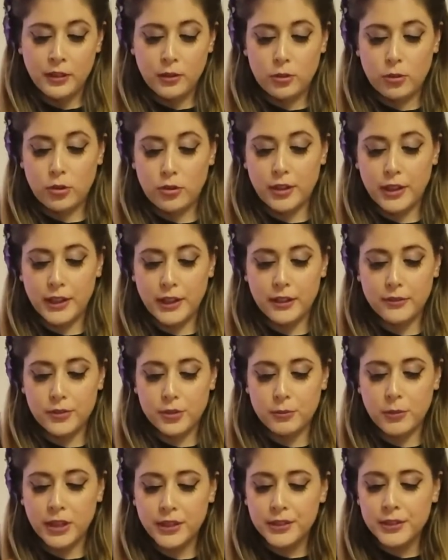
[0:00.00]
Already have
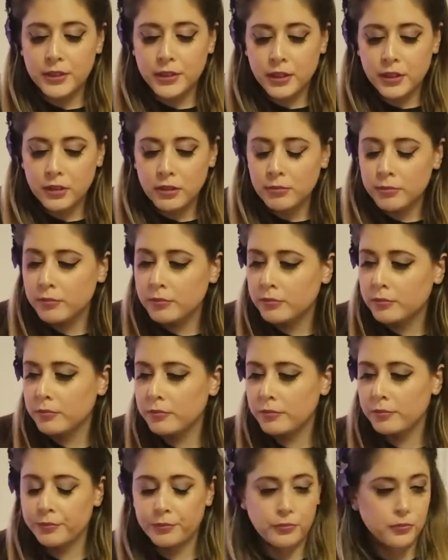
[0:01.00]
some ice in here.
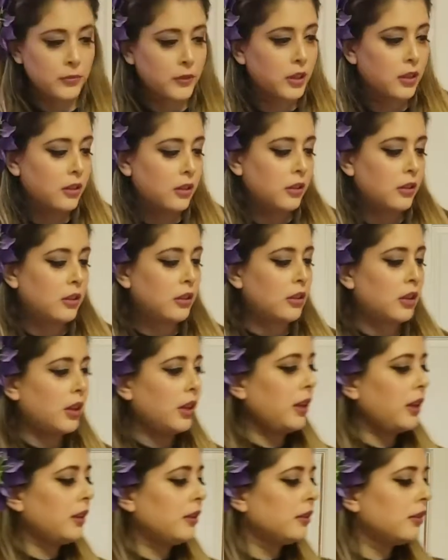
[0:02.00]

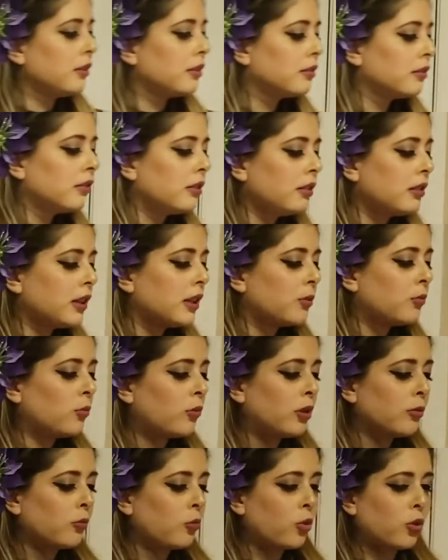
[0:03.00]
And I'll add
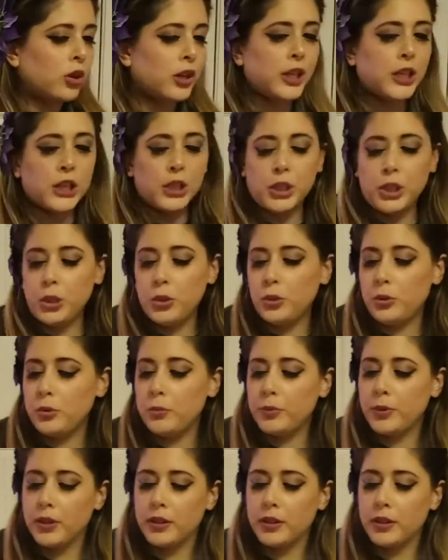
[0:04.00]
one more cube.